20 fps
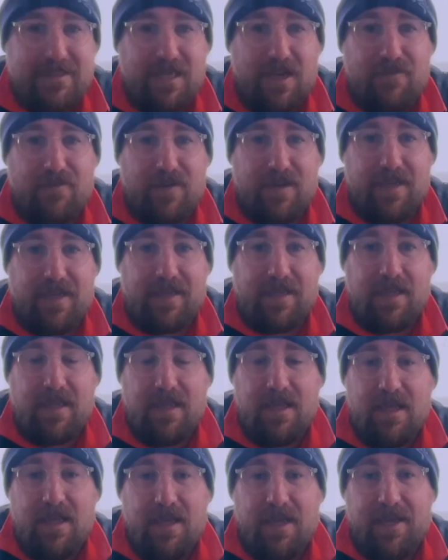definitely
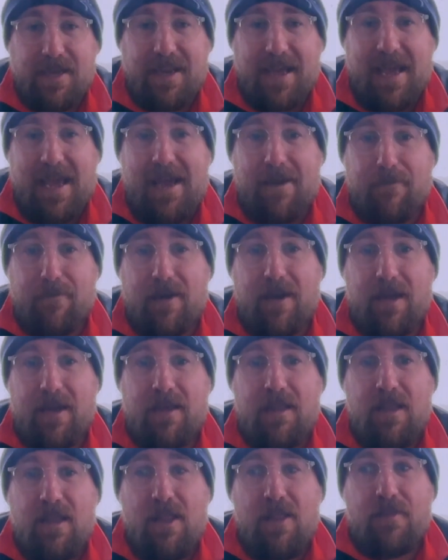an
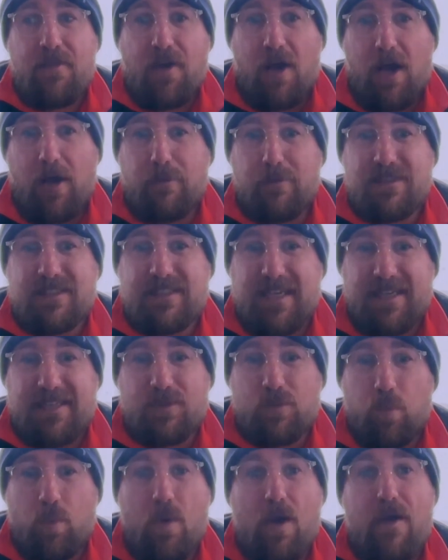area that I would say
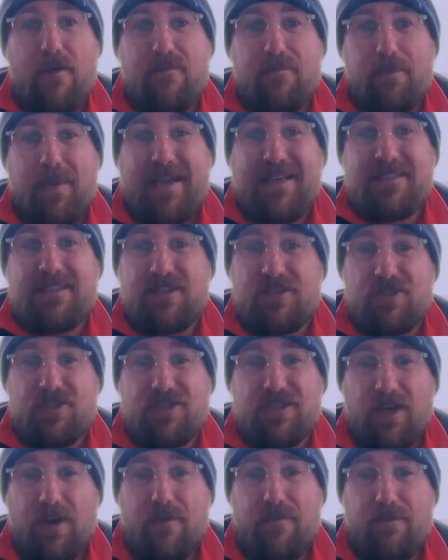is worth basing
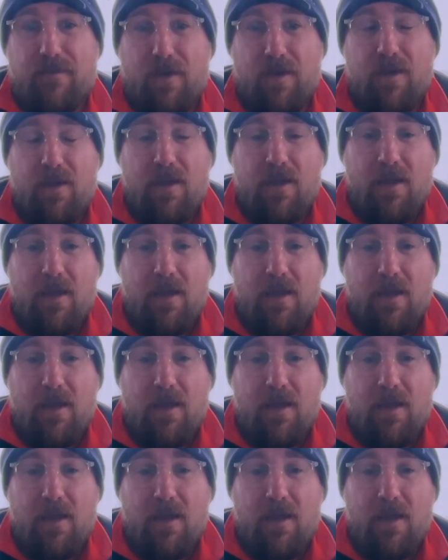yourself for